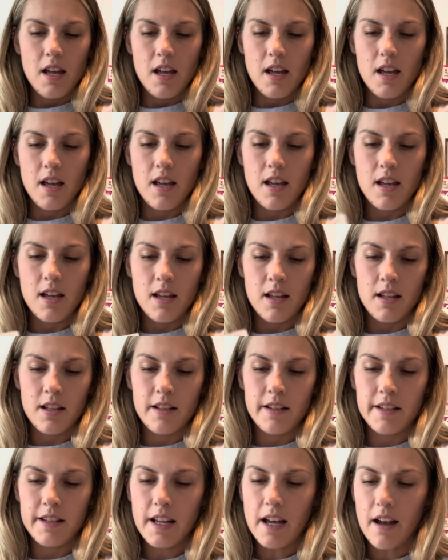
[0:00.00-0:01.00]

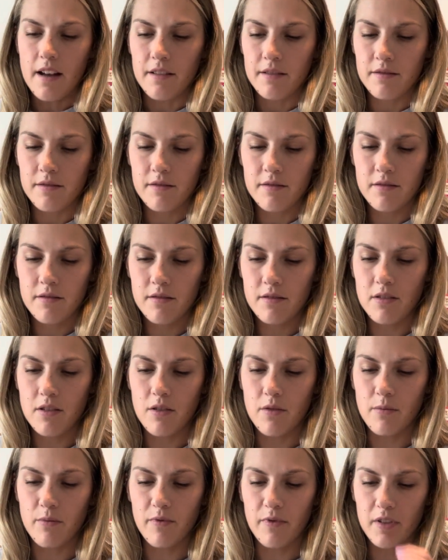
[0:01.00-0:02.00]
And yeah,
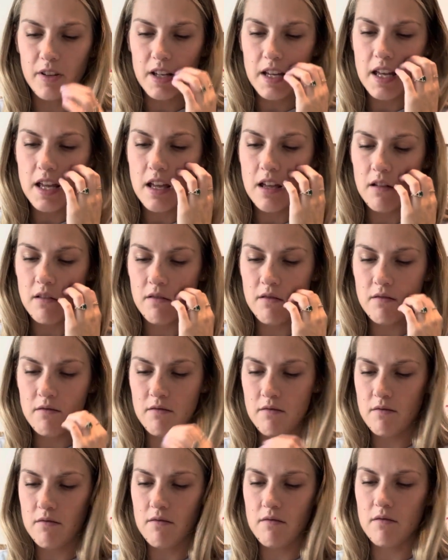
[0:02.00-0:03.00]
hopefully
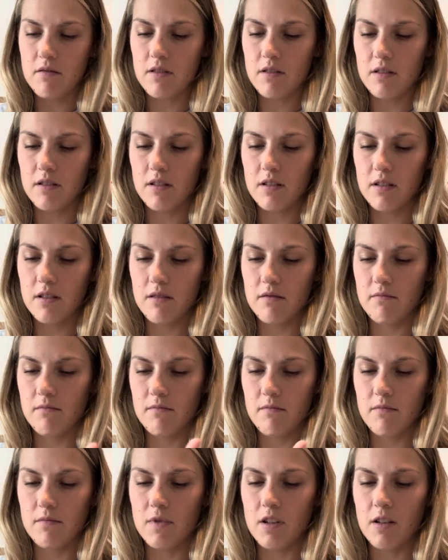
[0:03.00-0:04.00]

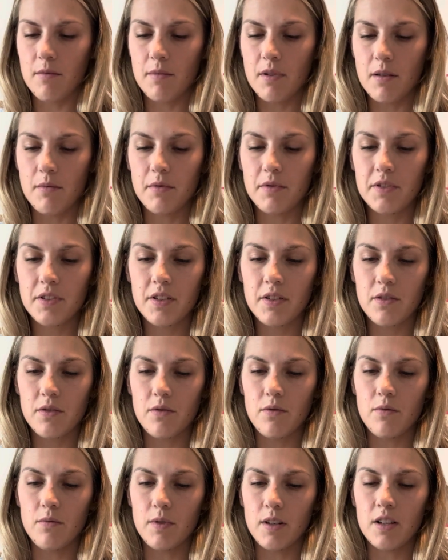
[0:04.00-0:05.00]
I'll be able to
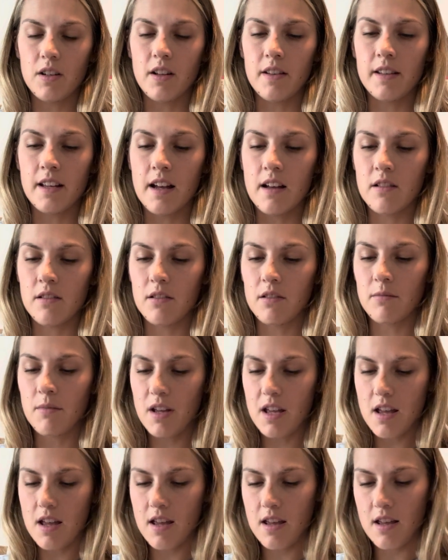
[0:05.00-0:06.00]
work on that a little
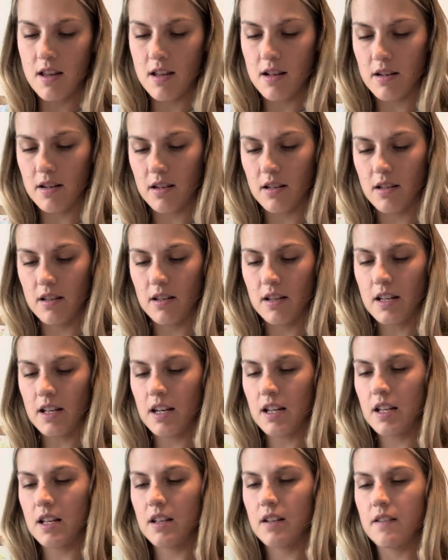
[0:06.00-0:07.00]
bit and get
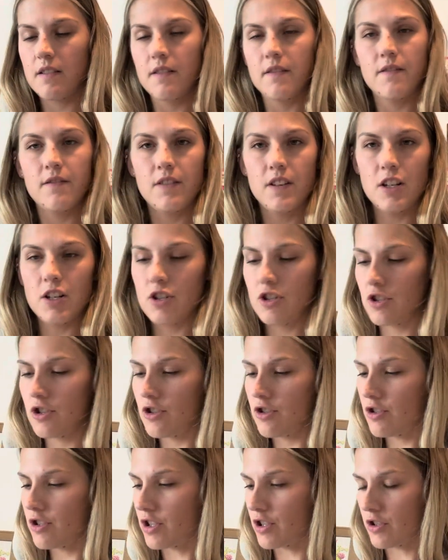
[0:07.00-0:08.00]
it
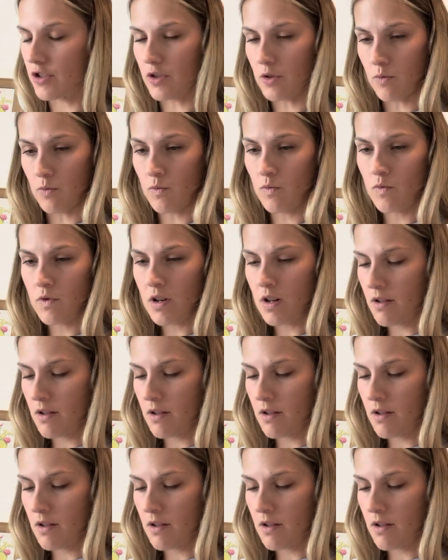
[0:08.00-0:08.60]
finished soon.